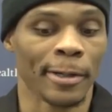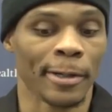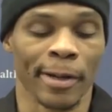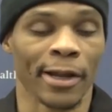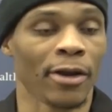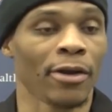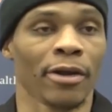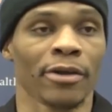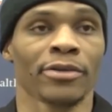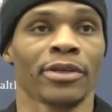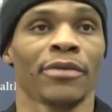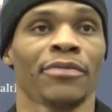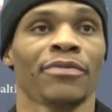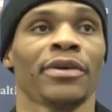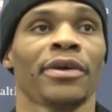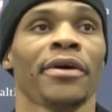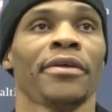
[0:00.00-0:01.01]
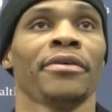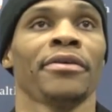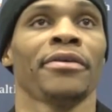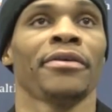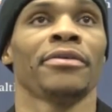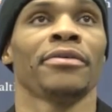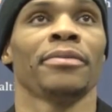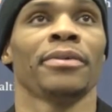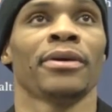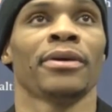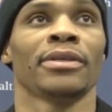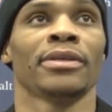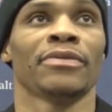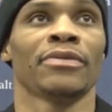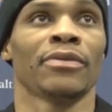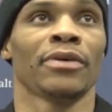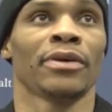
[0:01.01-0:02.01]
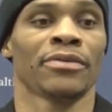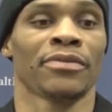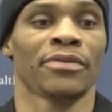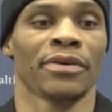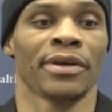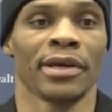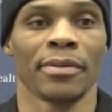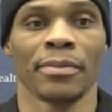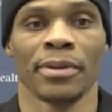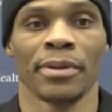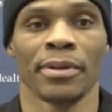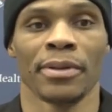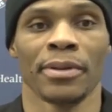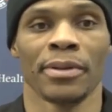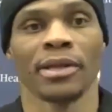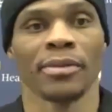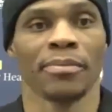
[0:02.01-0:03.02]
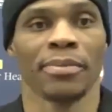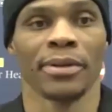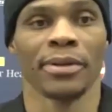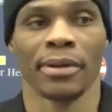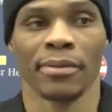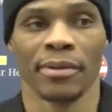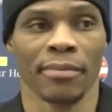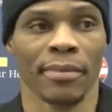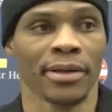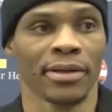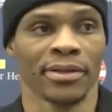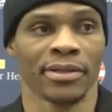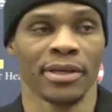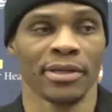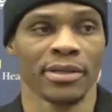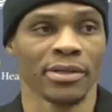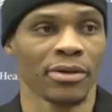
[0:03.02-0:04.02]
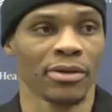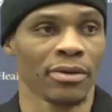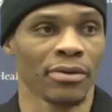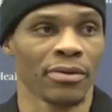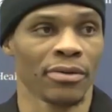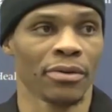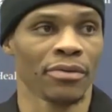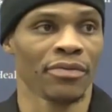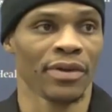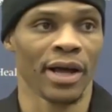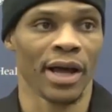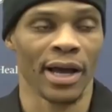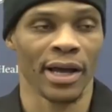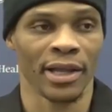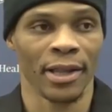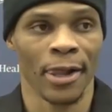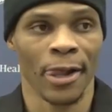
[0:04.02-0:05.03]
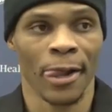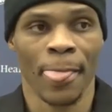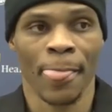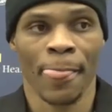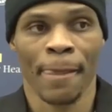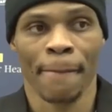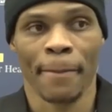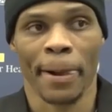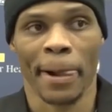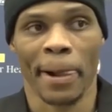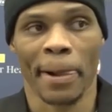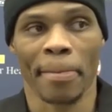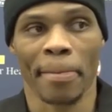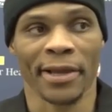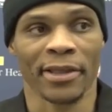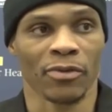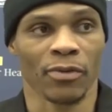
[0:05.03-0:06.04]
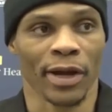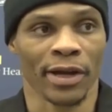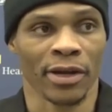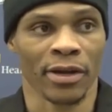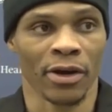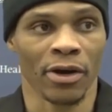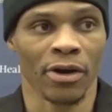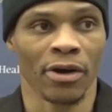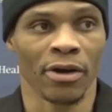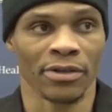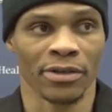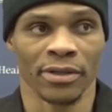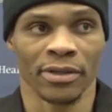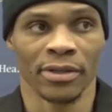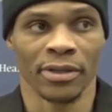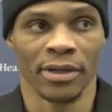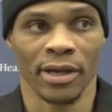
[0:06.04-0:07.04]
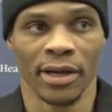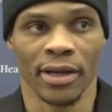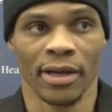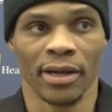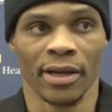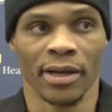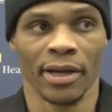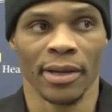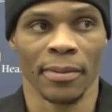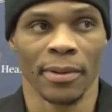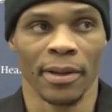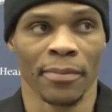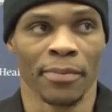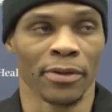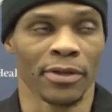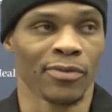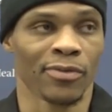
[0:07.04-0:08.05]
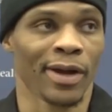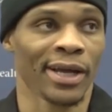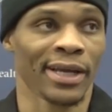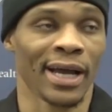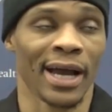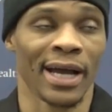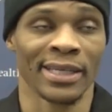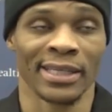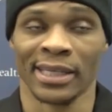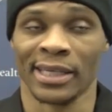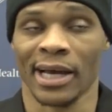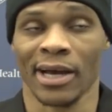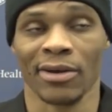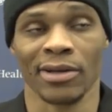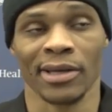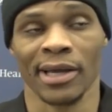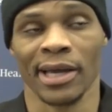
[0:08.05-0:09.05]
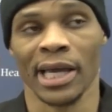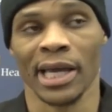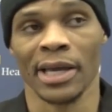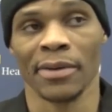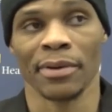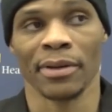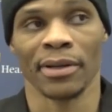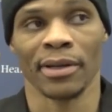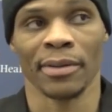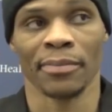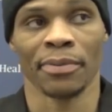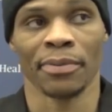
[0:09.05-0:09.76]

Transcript: got all our stuff together, because if it wasn't for him and his ability to be able to make decisions on the fly, make the right calls and put the right guys in and out of the game and